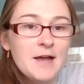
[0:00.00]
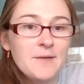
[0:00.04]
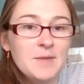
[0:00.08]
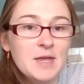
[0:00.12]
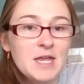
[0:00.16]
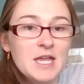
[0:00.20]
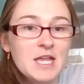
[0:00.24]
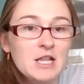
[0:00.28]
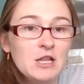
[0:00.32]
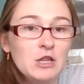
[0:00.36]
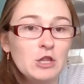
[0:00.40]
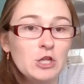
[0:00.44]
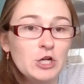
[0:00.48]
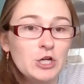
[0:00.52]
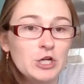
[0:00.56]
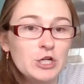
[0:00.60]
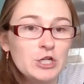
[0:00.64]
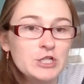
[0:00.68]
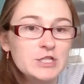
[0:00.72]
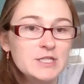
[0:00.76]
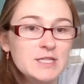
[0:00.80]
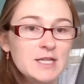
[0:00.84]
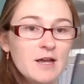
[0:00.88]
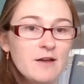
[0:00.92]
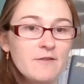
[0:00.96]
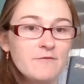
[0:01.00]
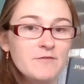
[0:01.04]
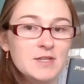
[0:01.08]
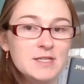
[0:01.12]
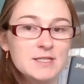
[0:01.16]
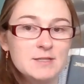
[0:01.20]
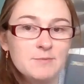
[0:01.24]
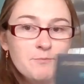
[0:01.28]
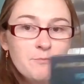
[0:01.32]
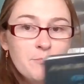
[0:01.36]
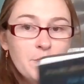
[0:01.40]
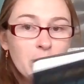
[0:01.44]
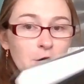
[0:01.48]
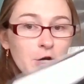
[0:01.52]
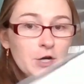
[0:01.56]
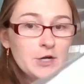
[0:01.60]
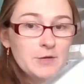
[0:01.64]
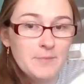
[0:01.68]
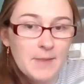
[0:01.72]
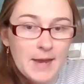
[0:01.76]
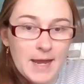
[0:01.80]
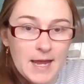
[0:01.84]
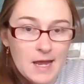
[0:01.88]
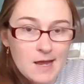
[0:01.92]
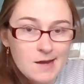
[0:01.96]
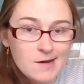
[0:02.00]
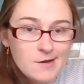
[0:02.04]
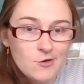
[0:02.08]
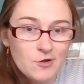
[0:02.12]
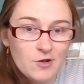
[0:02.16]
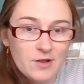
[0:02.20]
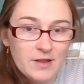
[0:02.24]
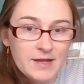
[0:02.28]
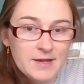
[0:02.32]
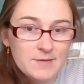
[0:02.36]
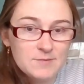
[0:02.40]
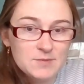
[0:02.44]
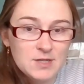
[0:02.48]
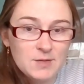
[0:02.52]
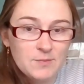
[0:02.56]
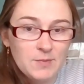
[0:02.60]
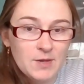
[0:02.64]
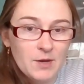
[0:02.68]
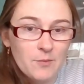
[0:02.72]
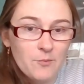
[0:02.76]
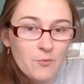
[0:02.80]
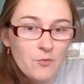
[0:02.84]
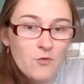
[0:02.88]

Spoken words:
he learns of this bird man who claims to be a